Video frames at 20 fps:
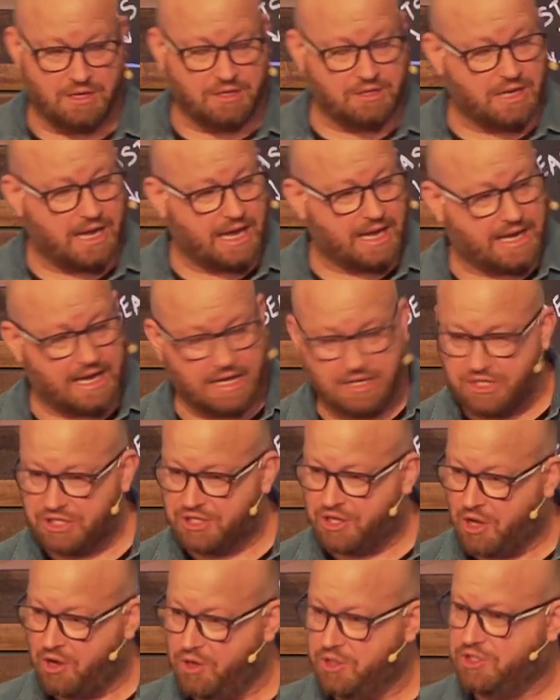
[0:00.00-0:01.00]
against
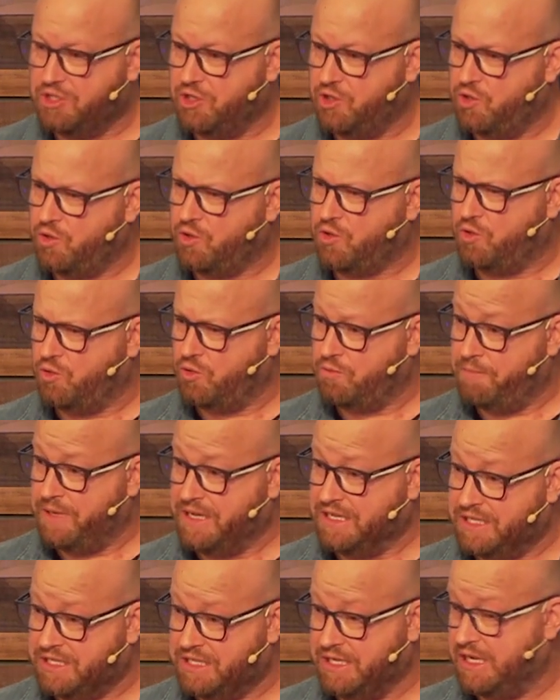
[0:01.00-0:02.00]
those who could be
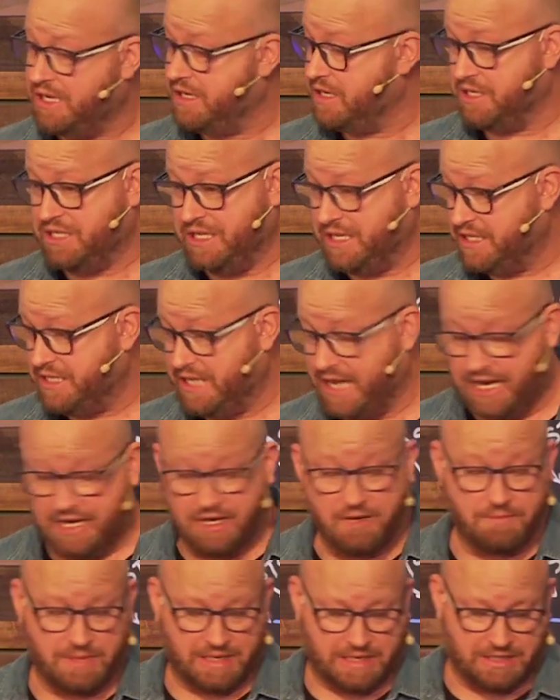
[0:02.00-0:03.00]
seen as his
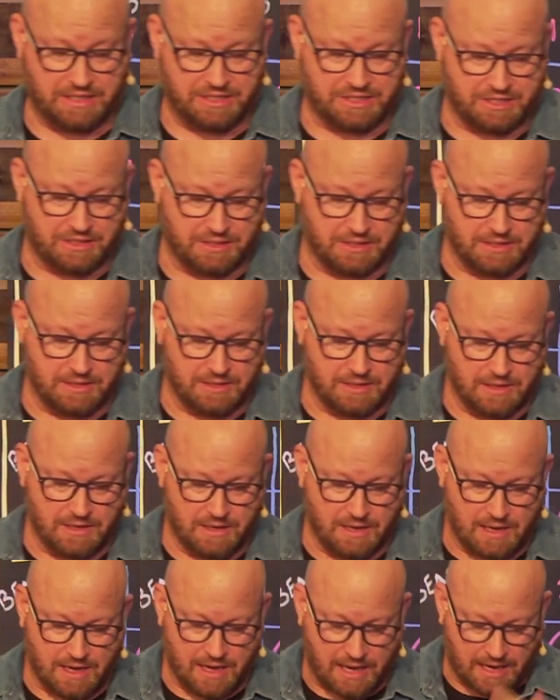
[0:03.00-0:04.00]
enemies,
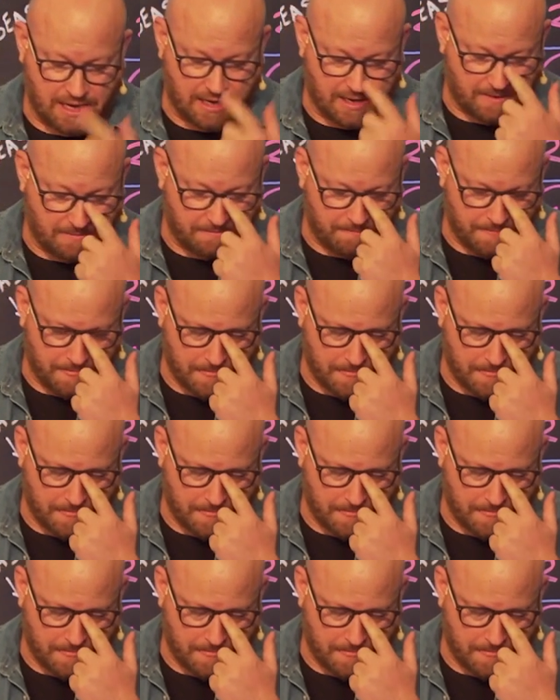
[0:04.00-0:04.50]
while